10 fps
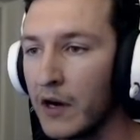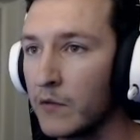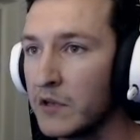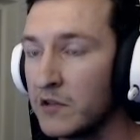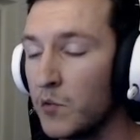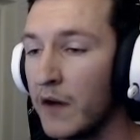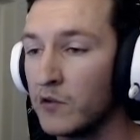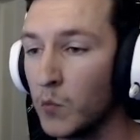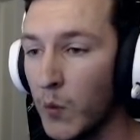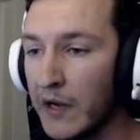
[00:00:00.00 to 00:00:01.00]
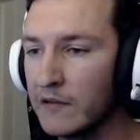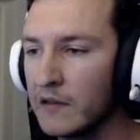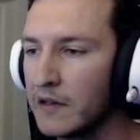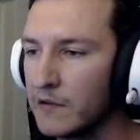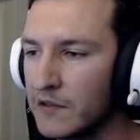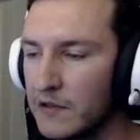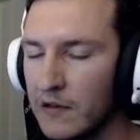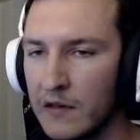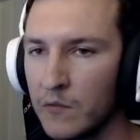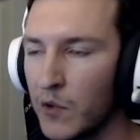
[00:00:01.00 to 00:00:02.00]
Otherwise you have to wait, and that
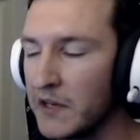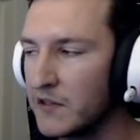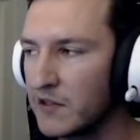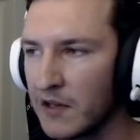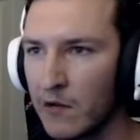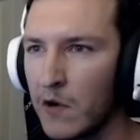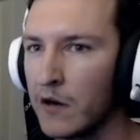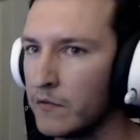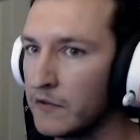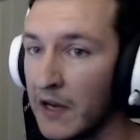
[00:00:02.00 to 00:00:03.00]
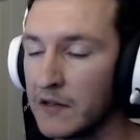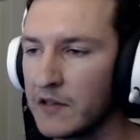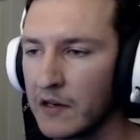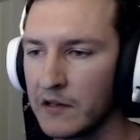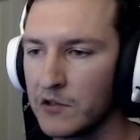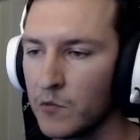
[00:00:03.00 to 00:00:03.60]
wastes around 10 seconds.